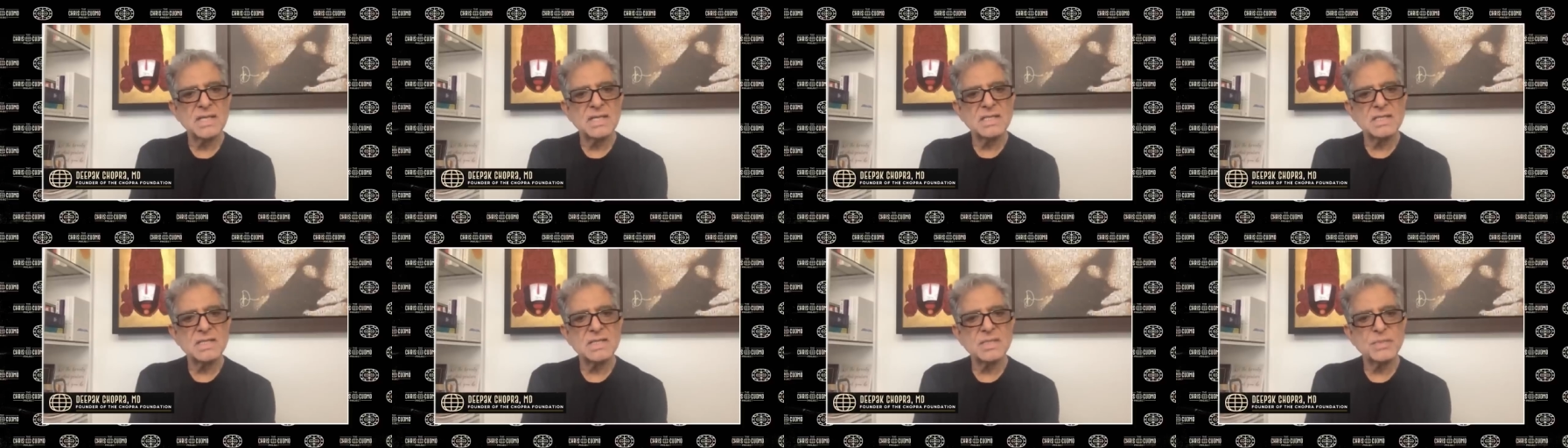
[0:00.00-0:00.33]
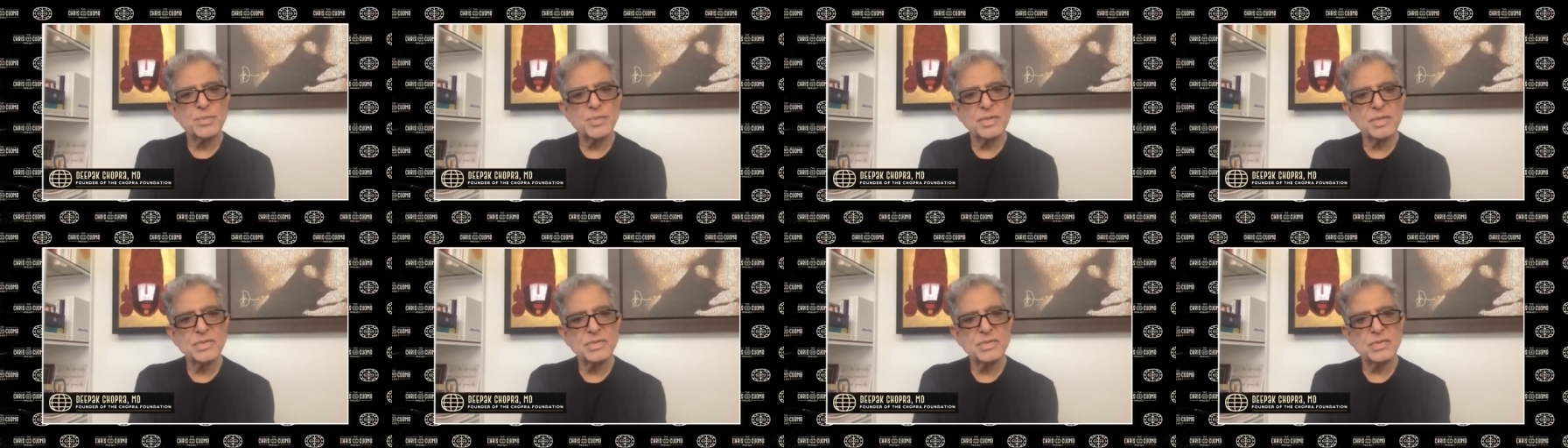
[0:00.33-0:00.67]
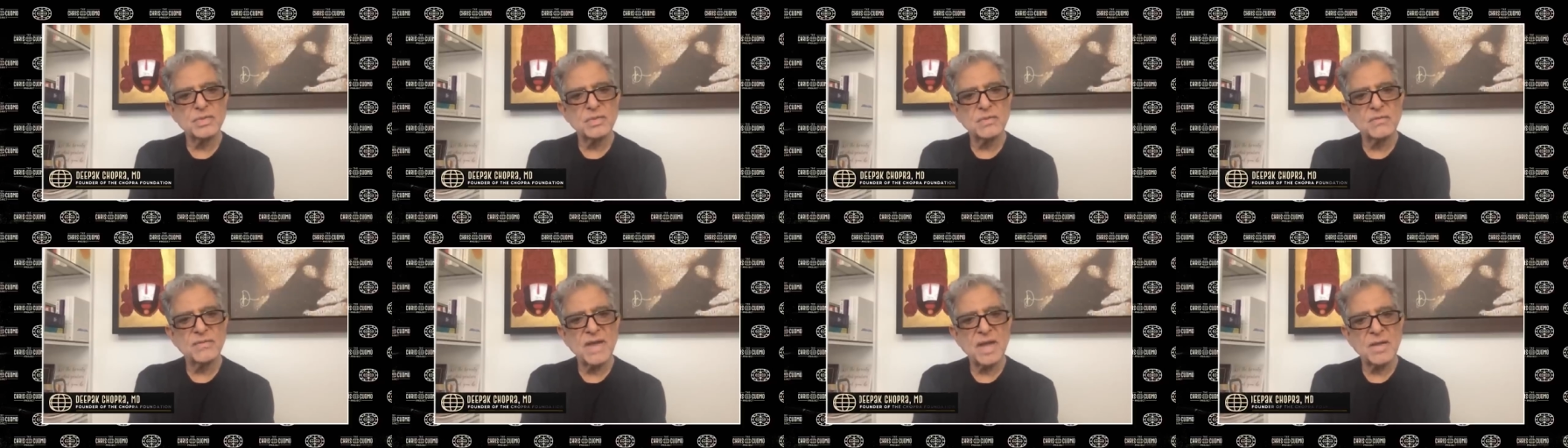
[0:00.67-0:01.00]

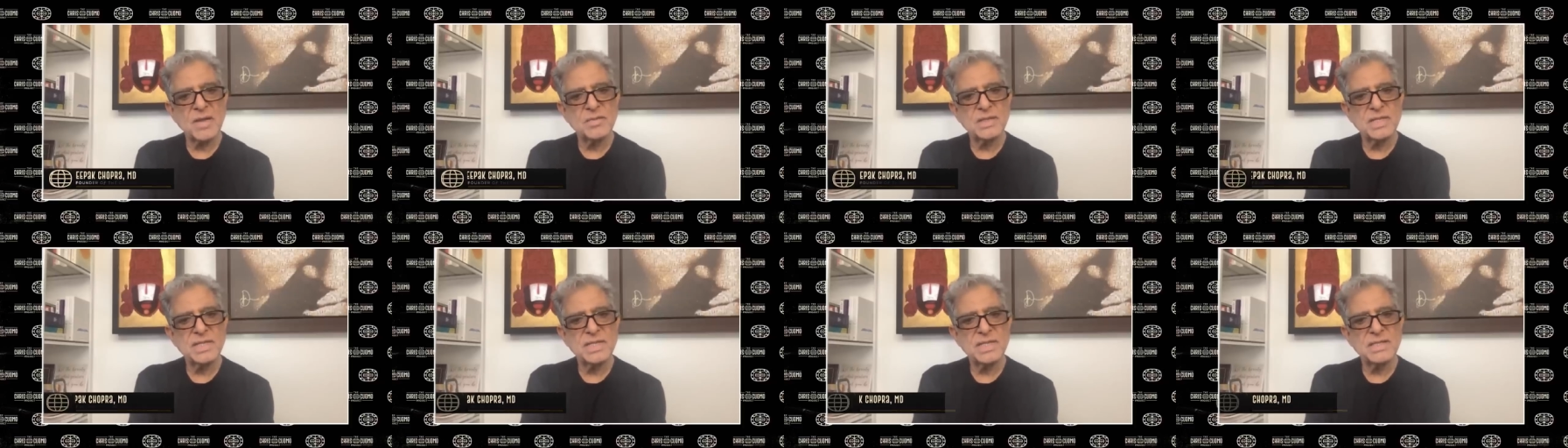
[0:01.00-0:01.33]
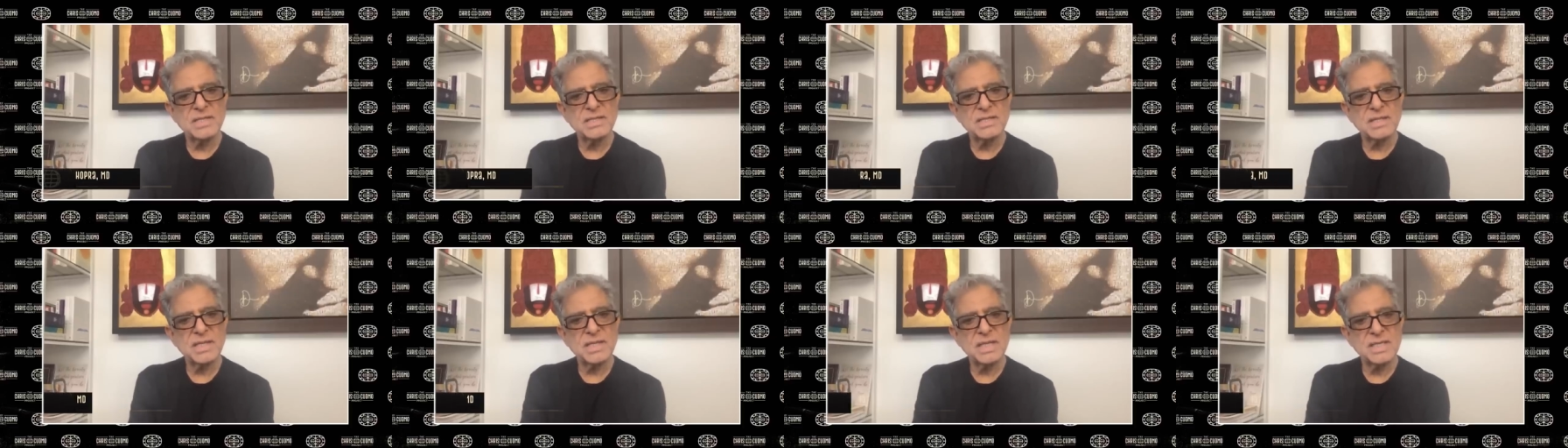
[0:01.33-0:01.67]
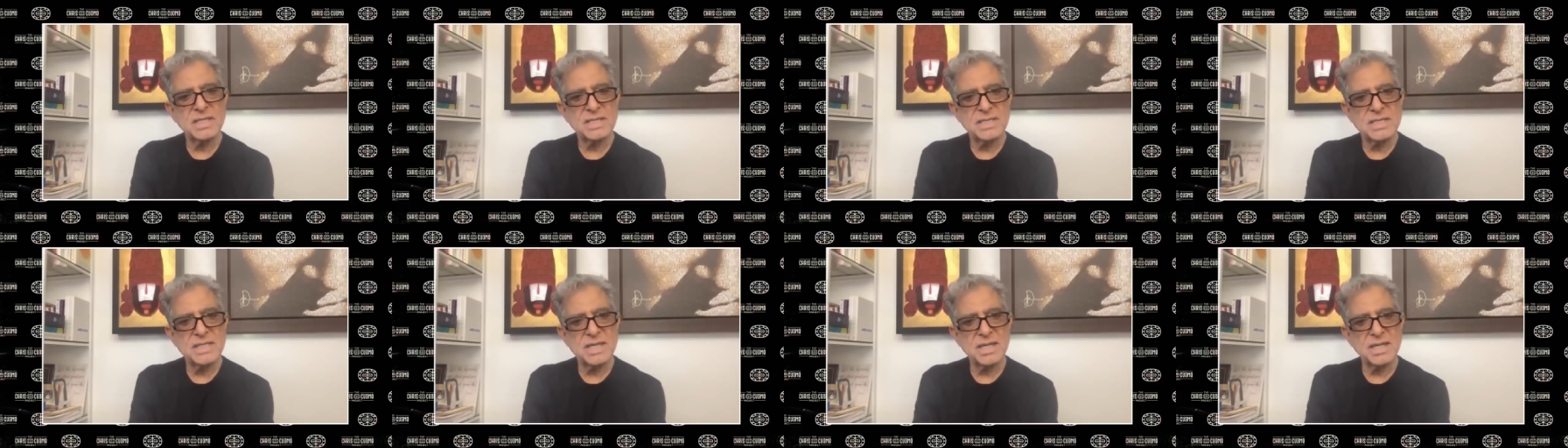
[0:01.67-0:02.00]
spiritual family in
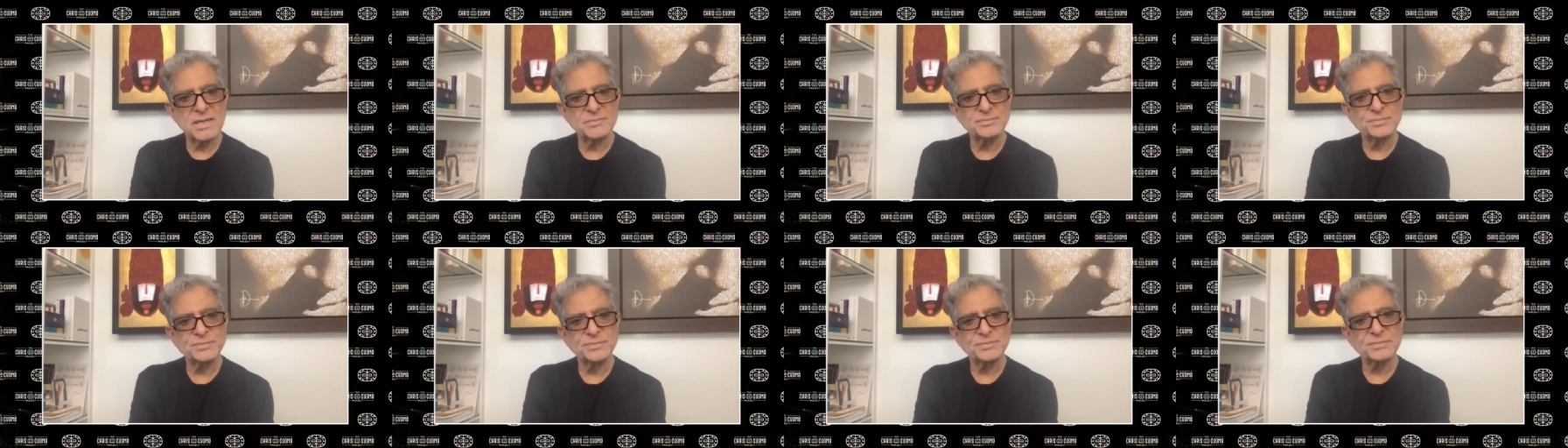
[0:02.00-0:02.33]
India.